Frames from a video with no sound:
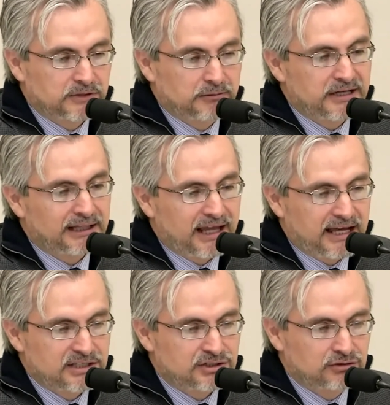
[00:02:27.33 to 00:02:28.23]

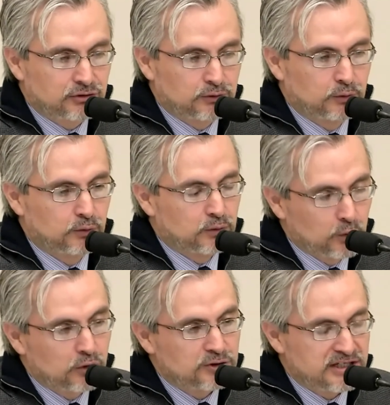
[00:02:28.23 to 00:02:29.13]
realized through
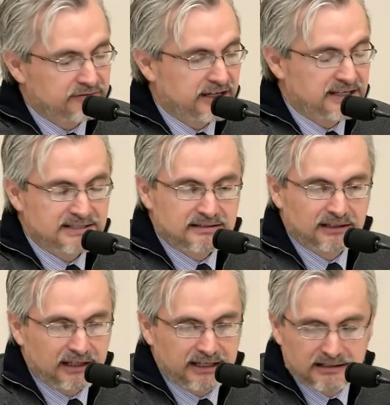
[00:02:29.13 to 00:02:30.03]
Hugo Chavez,
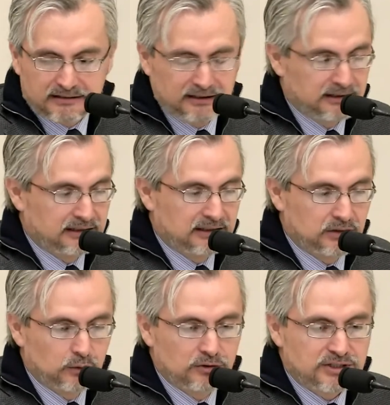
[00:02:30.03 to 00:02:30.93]
the late uh,
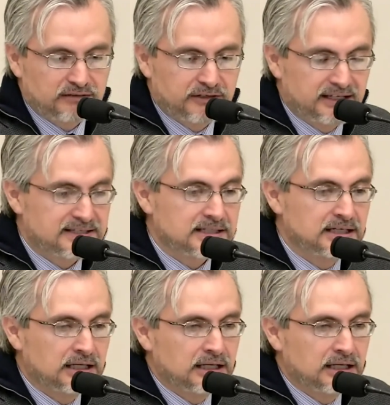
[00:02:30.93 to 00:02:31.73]
Hugo Chavez,